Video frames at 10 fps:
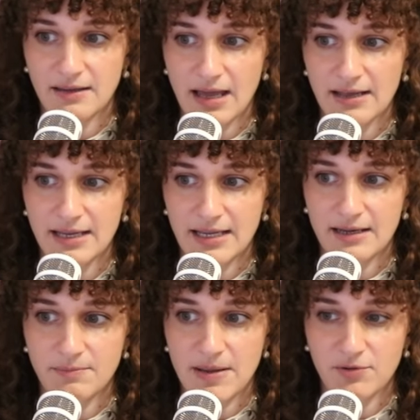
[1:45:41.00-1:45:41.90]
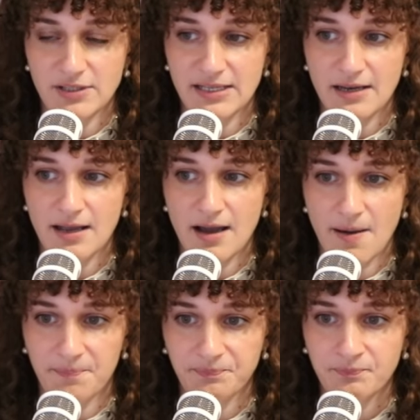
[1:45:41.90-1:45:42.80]
that he people didn't
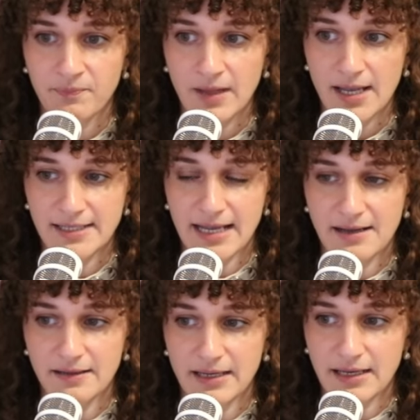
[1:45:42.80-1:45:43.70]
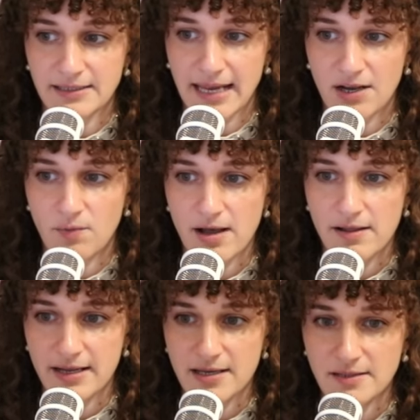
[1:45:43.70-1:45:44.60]
um exactly take well,
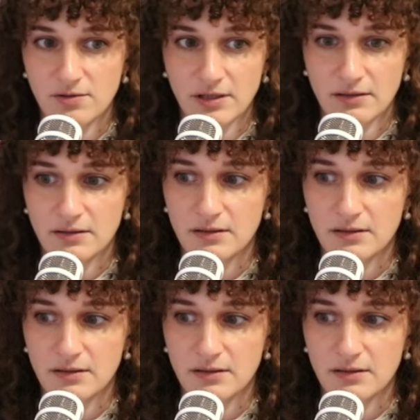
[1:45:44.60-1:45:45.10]
I guess. Hold on.